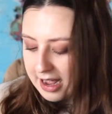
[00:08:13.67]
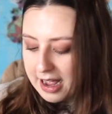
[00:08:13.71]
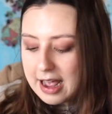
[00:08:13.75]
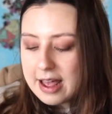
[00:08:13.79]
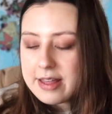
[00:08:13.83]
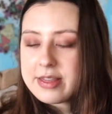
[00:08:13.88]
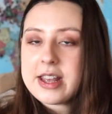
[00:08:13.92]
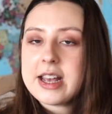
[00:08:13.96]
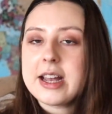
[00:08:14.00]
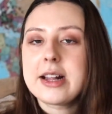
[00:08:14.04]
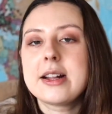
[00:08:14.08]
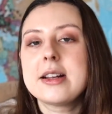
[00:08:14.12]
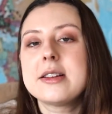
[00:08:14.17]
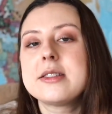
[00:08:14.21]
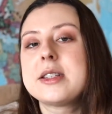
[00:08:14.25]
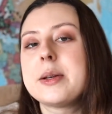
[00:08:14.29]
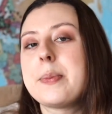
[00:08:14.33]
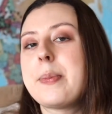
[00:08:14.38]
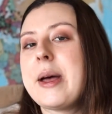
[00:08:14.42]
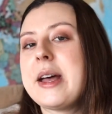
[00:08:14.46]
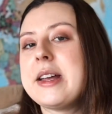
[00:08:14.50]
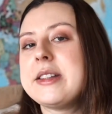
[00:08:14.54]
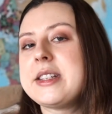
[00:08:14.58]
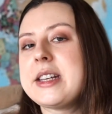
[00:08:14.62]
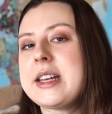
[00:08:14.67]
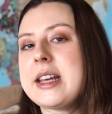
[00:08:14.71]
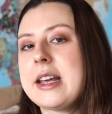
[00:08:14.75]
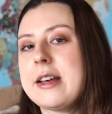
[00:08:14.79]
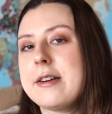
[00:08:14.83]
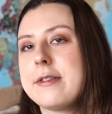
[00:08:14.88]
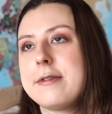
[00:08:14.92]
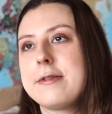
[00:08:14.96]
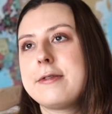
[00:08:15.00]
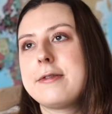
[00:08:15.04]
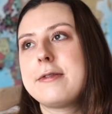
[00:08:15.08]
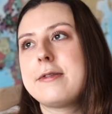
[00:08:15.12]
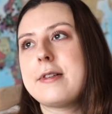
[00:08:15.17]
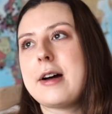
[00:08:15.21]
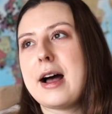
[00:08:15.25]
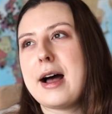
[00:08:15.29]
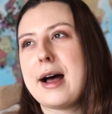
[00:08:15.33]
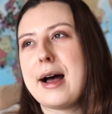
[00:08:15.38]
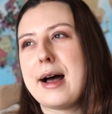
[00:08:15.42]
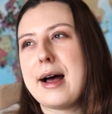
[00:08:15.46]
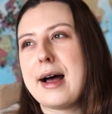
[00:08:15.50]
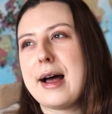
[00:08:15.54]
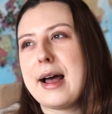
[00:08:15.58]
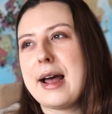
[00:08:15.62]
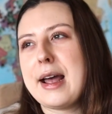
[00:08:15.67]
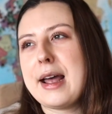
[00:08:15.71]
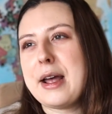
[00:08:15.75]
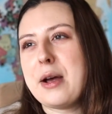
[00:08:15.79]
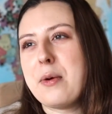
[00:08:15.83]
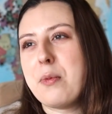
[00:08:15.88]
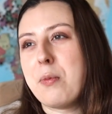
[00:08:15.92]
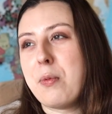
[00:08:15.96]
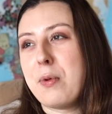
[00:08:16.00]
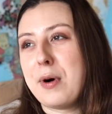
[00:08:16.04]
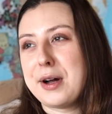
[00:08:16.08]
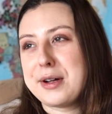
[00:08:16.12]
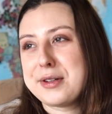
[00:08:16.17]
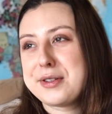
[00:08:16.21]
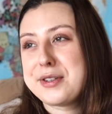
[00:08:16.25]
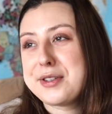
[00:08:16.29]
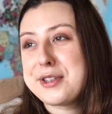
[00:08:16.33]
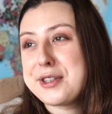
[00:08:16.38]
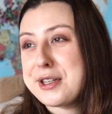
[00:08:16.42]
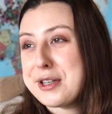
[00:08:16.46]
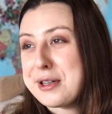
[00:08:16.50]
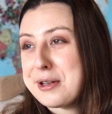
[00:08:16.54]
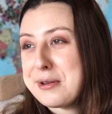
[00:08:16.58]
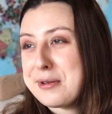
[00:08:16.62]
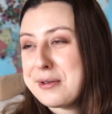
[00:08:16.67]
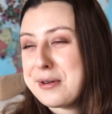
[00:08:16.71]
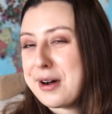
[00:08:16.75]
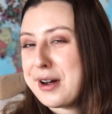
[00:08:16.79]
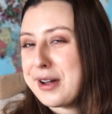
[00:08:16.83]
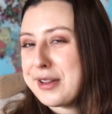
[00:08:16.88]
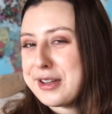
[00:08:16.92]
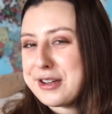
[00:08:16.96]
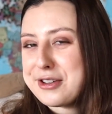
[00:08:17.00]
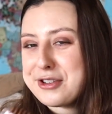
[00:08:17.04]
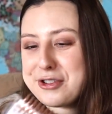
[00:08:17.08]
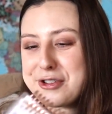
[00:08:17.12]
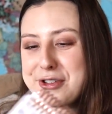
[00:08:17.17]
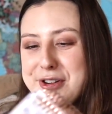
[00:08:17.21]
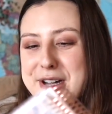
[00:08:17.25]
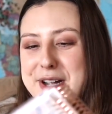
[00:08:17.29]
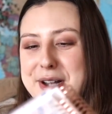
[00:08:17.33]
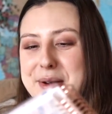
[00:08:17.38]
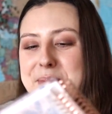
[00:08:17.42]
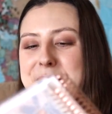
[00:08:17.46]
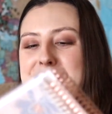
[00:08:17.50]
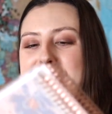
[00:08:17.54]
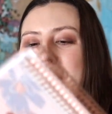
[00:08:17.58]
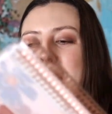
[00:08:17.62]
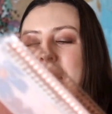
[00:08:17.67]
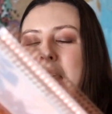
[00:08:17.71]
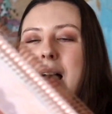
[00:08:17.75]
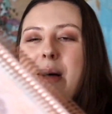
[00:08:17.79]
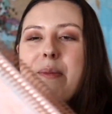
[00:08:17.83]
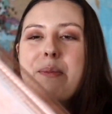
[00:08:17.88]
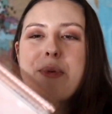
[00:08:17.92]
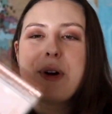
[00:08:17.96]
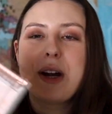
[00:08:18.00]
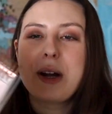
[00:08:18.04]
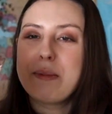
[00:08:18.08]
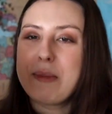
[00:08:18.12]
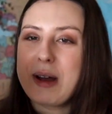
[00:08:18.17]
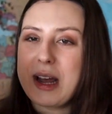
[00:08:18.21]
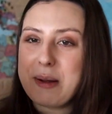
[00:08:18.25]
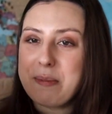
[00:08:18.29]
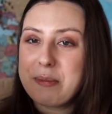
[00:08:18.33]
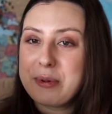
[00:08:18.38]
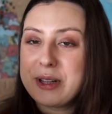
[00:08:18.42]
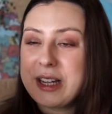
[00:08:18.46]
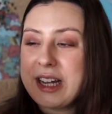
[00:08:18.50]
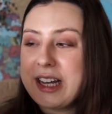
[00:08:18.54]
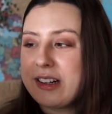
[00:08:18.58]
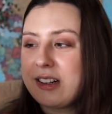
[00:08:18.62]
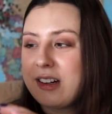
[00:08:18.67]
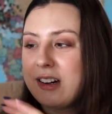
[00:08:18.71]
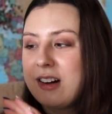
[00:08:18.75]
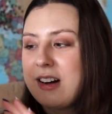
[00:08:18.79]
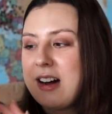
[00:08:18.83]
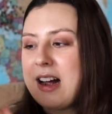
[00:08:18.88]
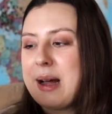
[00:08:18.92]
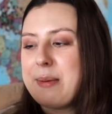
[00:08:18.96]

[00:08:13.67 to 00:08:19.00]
And then depending if I want to on the trip, bring my planner.